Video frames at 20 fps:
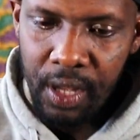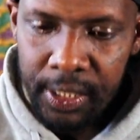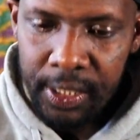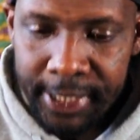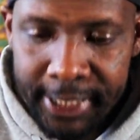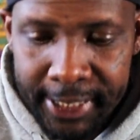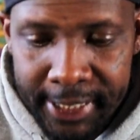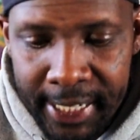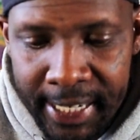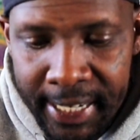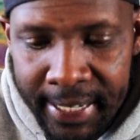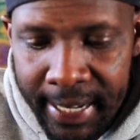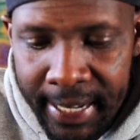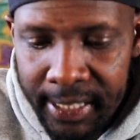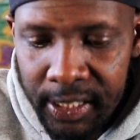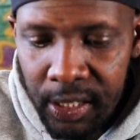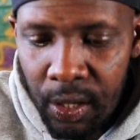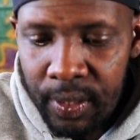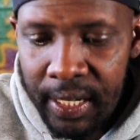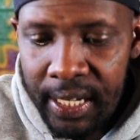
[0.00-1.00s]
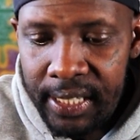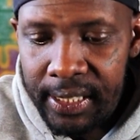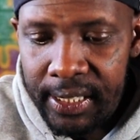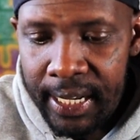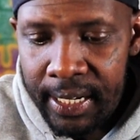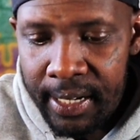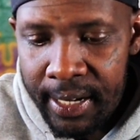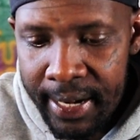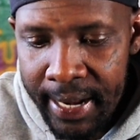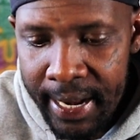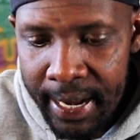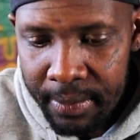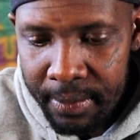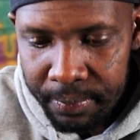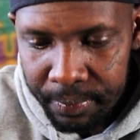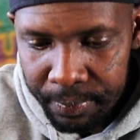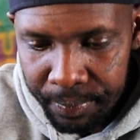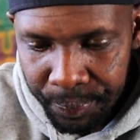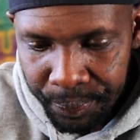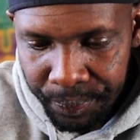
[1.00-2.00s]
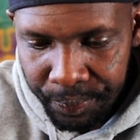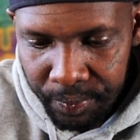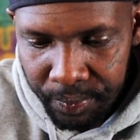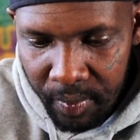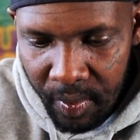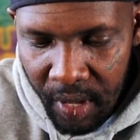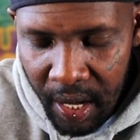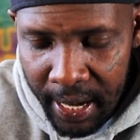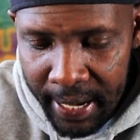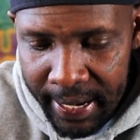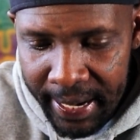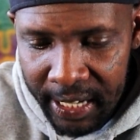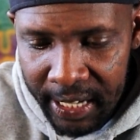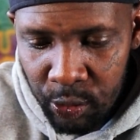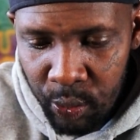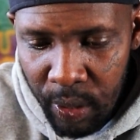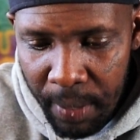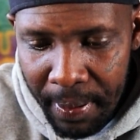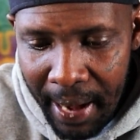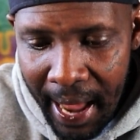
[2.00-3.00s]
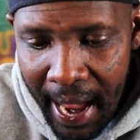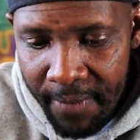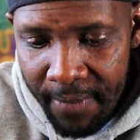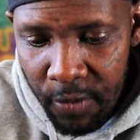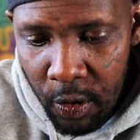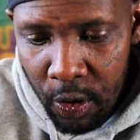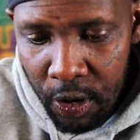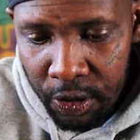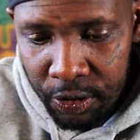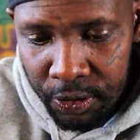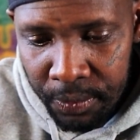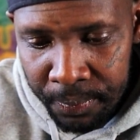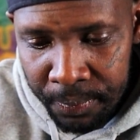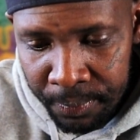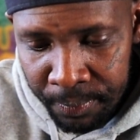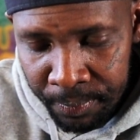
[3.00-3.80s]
See, these niggas on these internet and niggas with platforms,